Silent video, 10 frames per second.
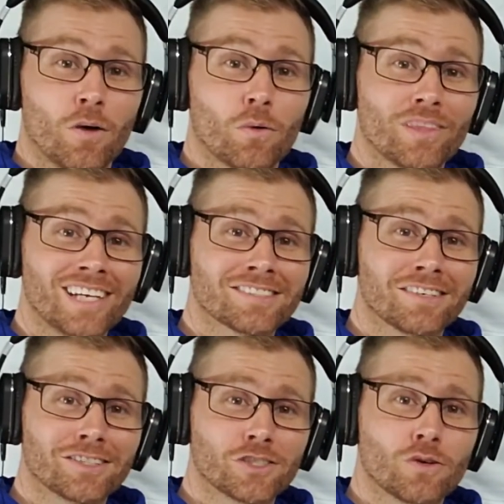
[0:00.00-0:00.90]
Well, that's
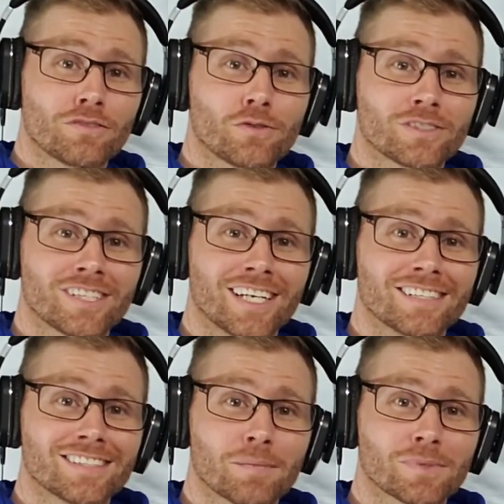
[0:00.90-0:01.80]
going to do it for
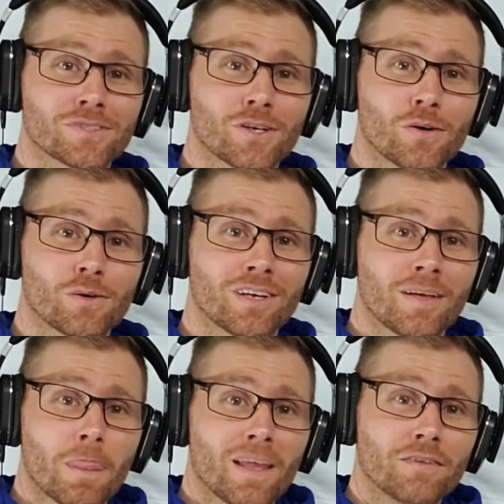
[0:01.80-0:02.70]
today's episode.
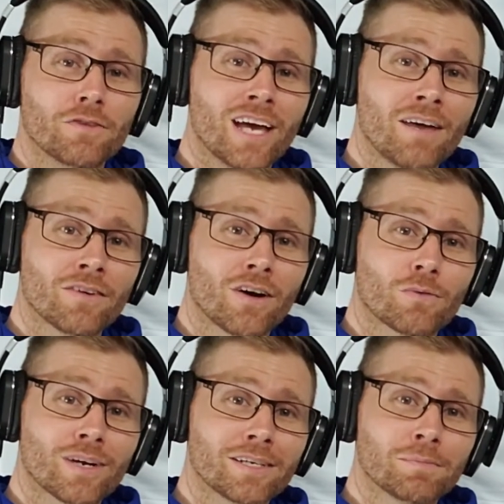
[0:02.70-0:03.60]
If you haven't
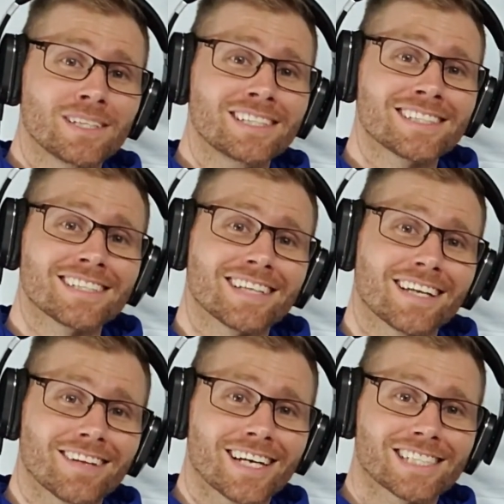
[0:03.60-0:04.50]
already, please hit
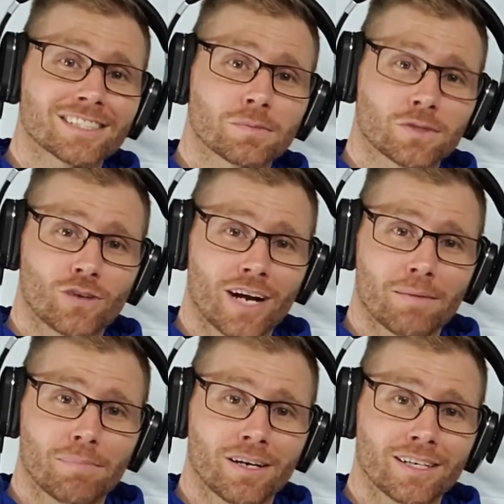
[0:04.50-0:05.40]
that like and
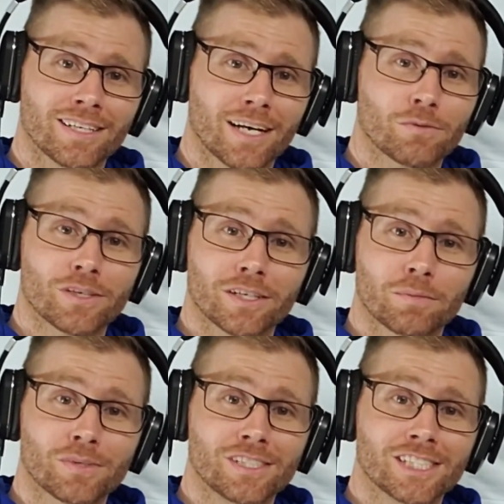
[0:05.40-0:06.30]
subscribe button. I really
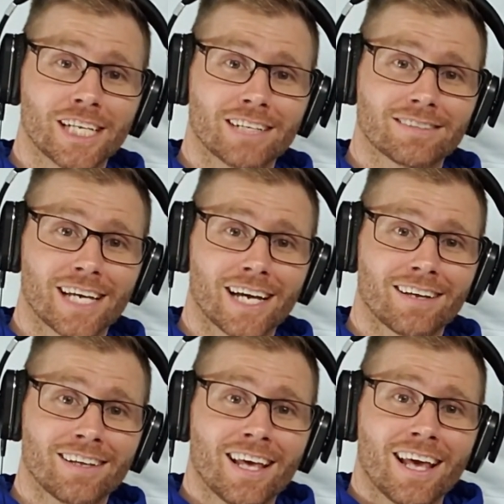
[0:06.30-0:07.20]
appreciate
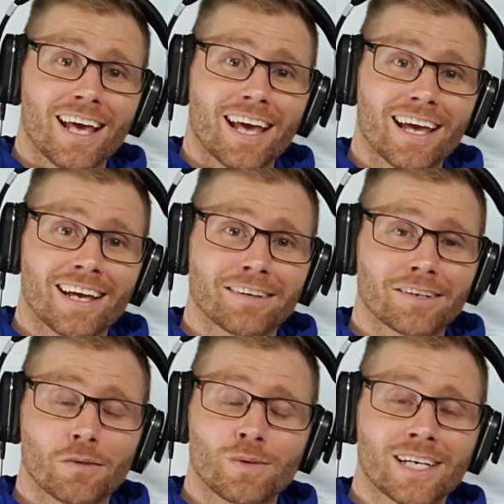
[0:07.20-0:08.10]
that.
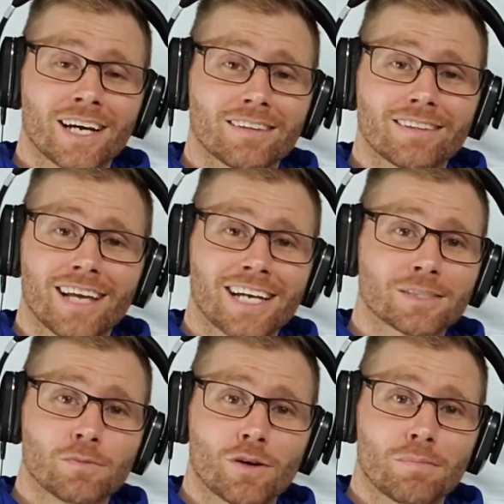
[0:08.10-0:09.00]
And we got
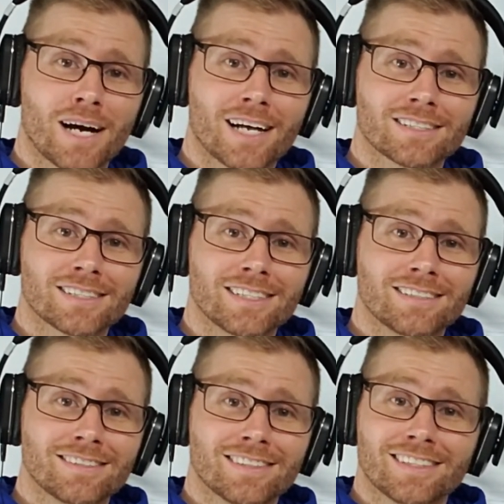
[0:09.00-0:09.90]
lots more
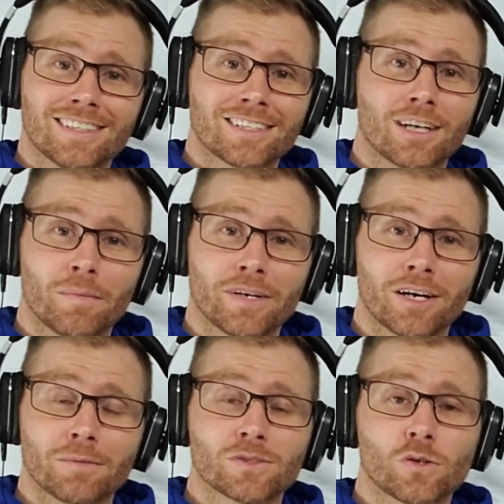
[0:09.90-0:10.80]
boxing coming
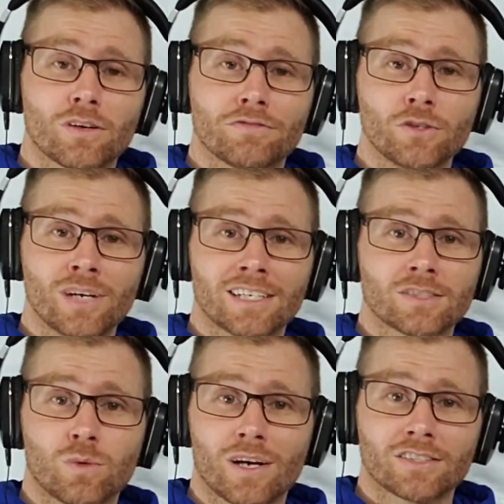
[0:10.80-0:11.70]
up. So if you
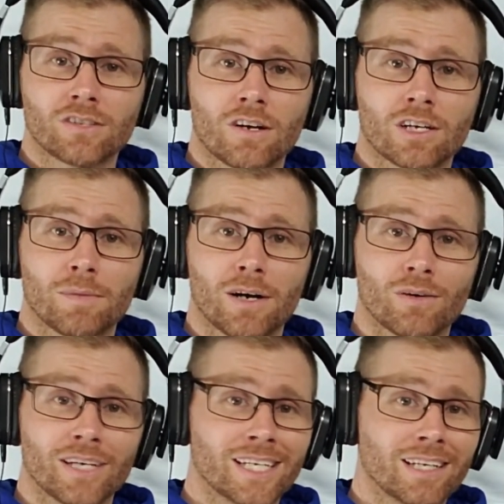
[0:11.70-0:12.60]
guys want to talk
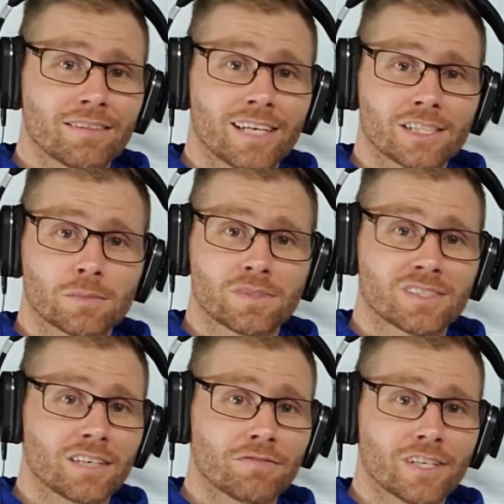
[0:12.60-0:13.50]
about anything
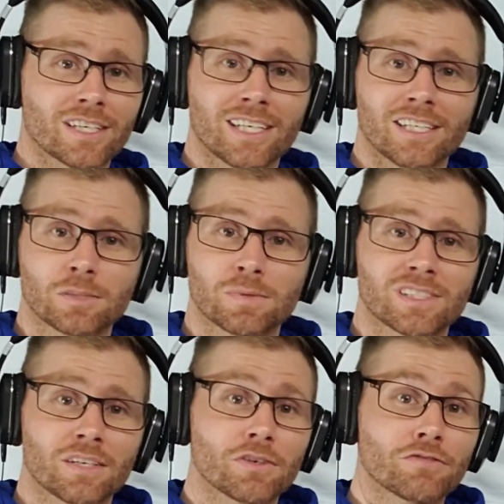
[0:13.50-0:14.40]
specific, any
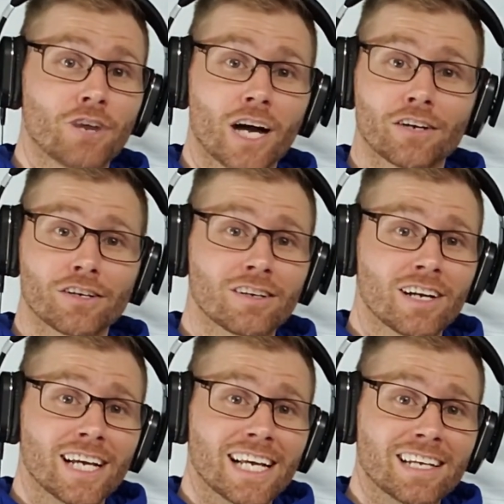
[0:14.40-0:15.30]
specific fighter,
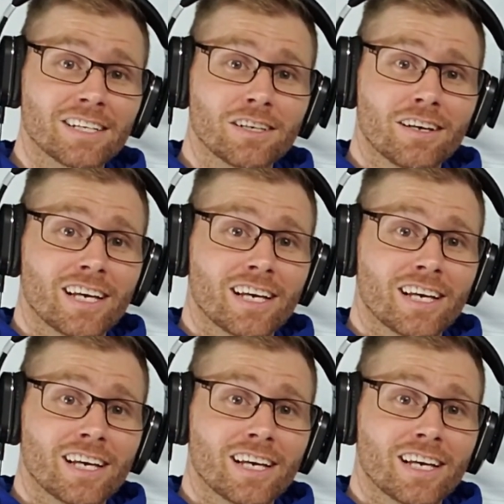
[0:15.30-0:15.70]
any